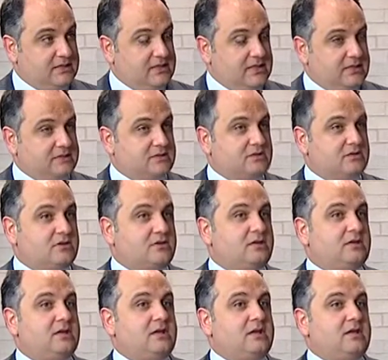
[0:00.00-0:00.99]
cancer
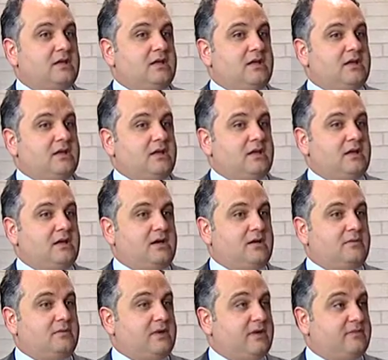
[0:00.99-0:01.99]

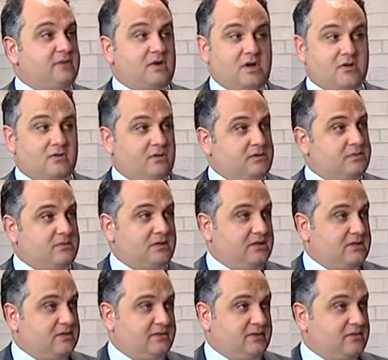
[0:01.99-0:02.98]
if they're not going to be
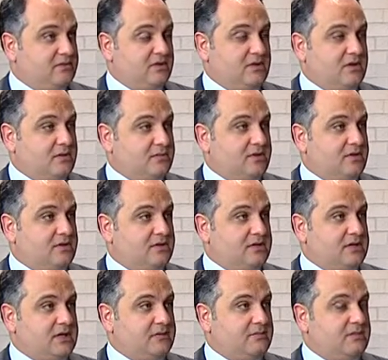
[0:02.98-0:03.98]
living for a long period of
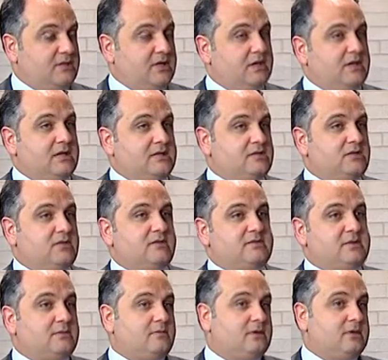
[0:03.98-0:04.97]
time. So if
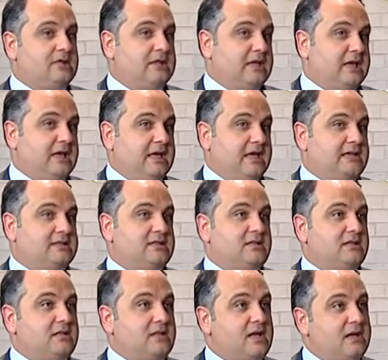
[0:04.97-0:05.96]
someone has a
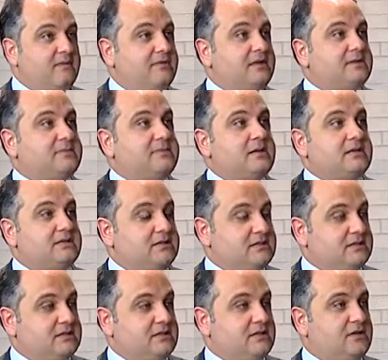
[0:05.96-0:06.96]
life
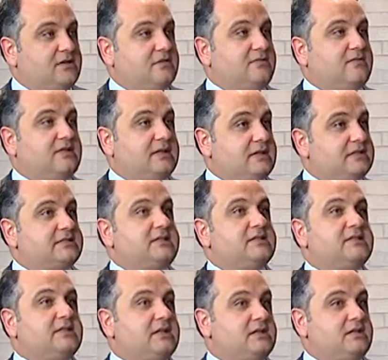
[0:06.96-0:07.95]
expectancy of less
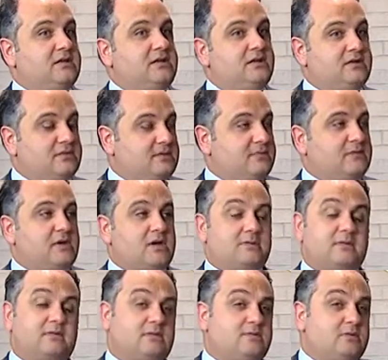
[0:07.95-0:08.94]
than 10 years, I'm talking
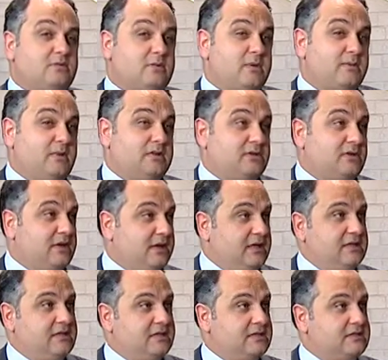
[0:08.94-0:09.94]
about someone maybe in their
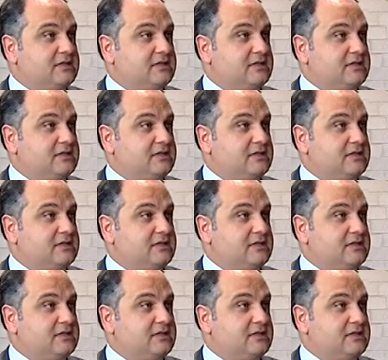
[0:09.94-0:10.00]
80s,